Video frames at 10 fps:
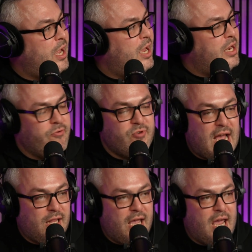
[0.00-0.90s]
And in
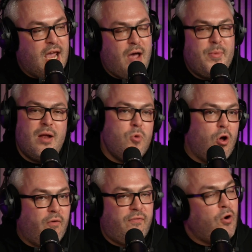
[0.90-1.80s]
reality, I'm
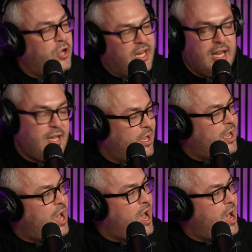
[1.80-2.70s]
not a fucking
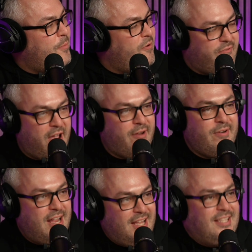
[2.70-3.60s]
idiot. I'm a
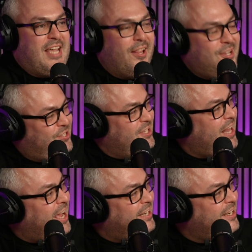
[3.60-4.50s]
very intelligent
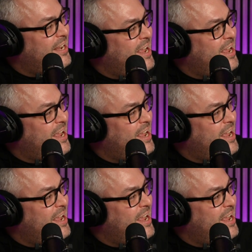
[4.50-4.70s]
lad.